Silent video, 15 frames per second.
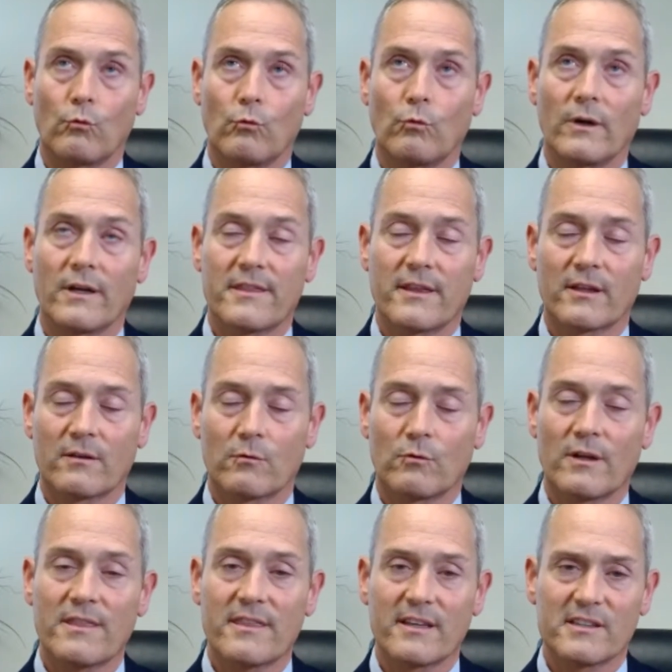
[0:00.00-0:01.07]
with
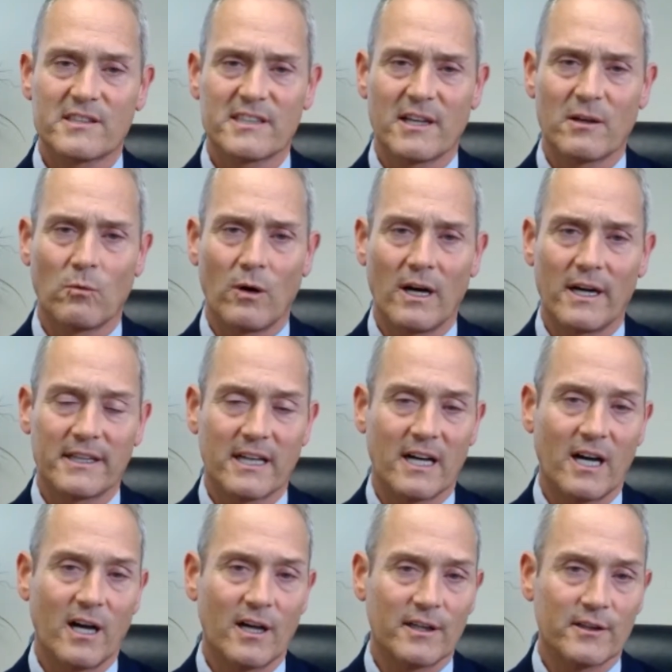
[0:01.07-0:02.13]
this, they want
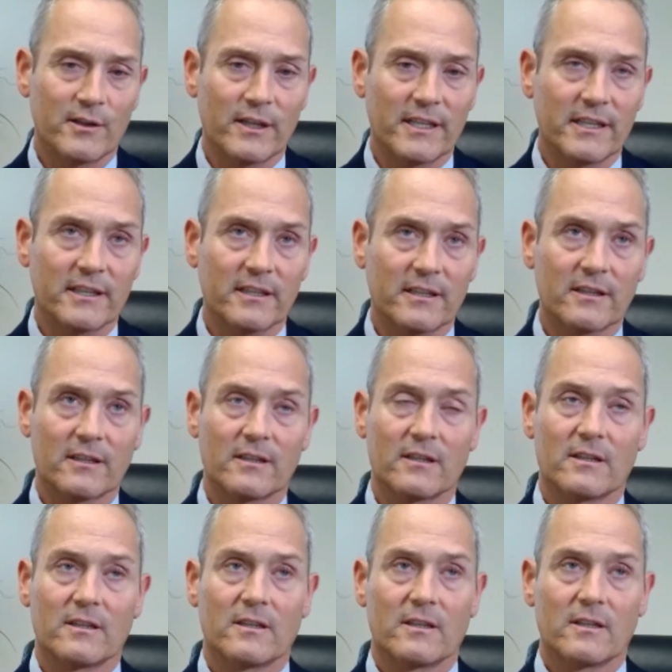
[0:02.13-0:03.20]
100
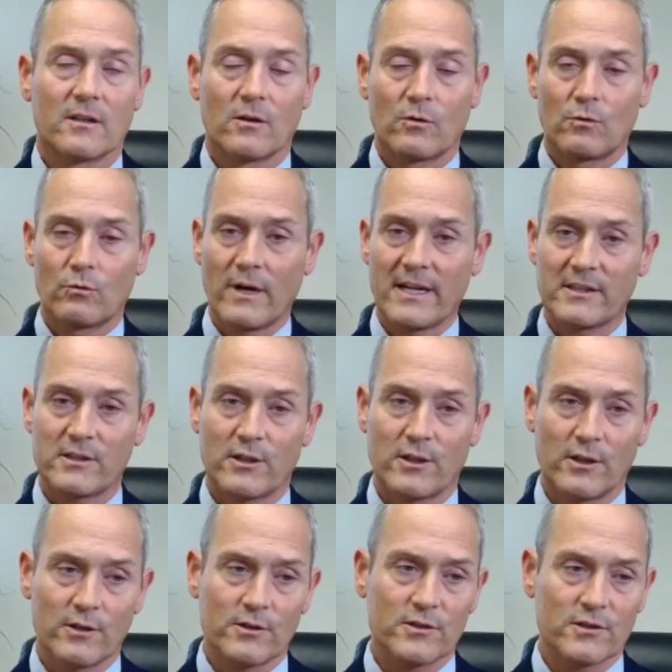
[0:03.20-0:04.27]

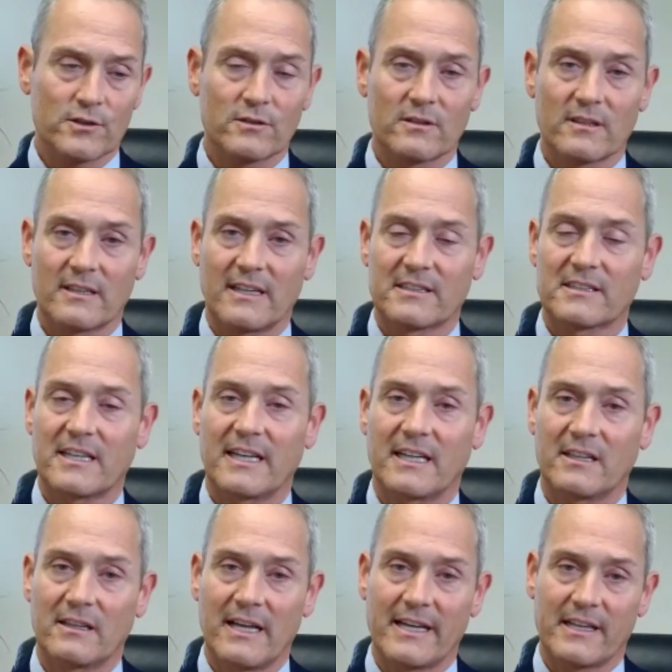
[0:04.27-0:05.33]
renters. That's kind
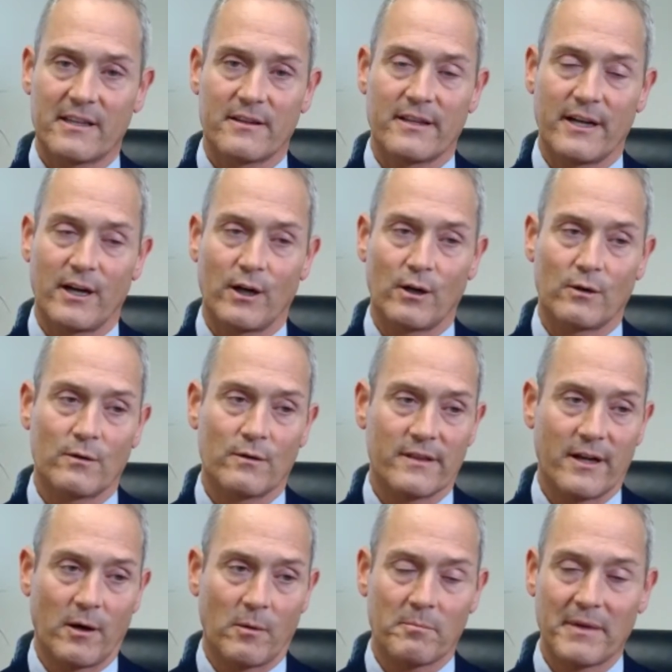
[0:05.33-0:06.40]
of like their
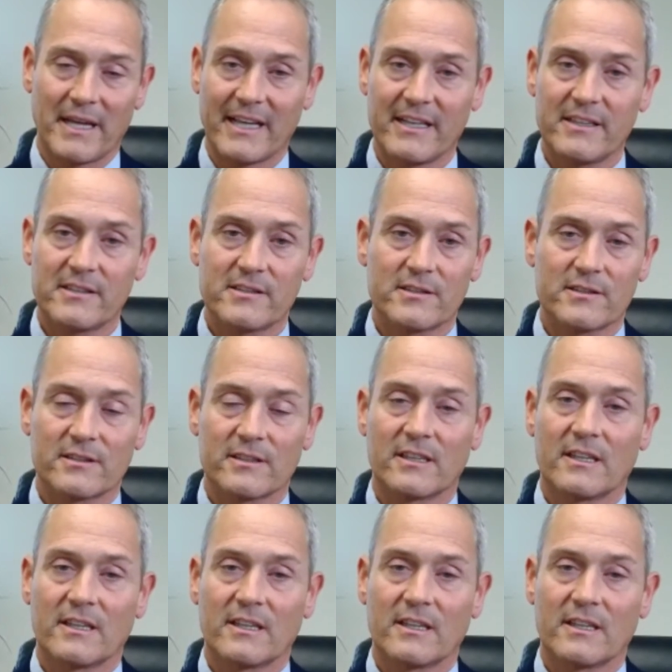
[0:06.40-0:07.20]
base.